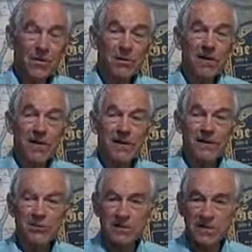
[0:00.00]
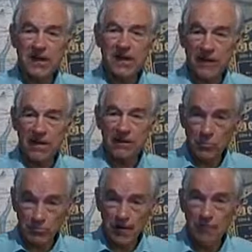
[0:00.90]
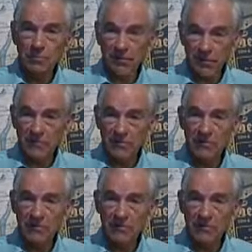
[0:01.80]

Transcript: Well, the only way I can do it is counteract it with my beliefs.